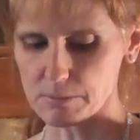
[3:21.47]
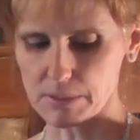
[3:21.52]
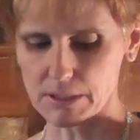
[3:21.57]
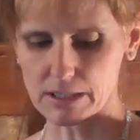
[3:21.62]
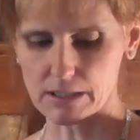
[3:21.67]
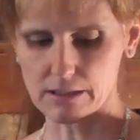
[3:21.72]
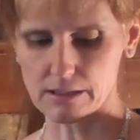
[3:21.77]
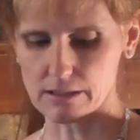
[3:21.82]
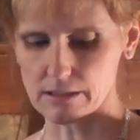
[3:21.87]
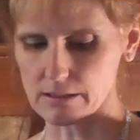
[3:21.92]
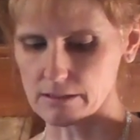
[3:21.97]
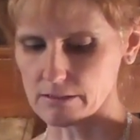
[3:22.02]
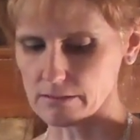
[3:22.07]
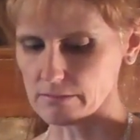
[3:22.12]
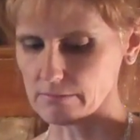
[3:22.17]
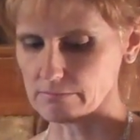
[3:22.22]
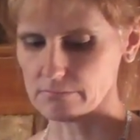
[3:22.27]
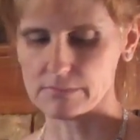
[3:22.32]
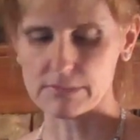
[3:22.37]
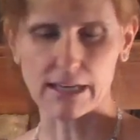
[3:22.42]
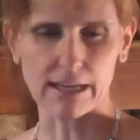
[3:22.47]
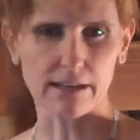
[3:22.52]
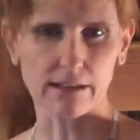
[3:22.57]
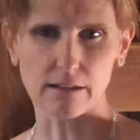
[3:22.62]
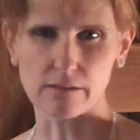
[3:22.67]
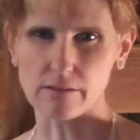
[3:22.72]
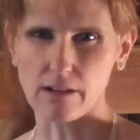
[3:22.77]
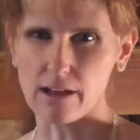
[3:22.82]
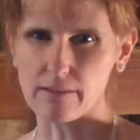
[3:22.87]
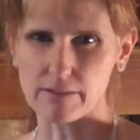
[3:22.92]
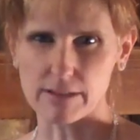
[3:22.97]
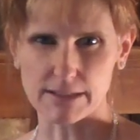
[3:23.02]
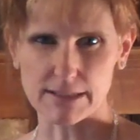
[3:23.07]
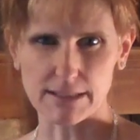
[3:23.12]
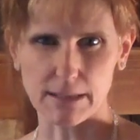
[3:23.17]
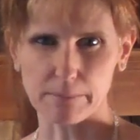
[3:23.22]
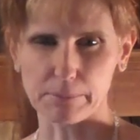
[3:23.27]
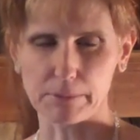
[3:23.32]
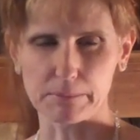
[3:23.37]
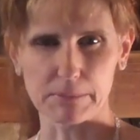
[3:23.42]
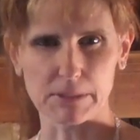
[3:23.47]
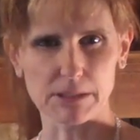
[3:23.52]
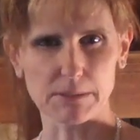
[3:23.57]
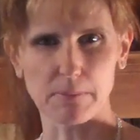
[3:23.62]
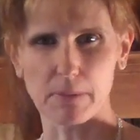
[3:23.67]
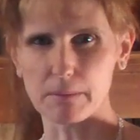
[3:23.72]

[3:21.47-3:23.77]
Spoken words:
be taking a lot less supplements.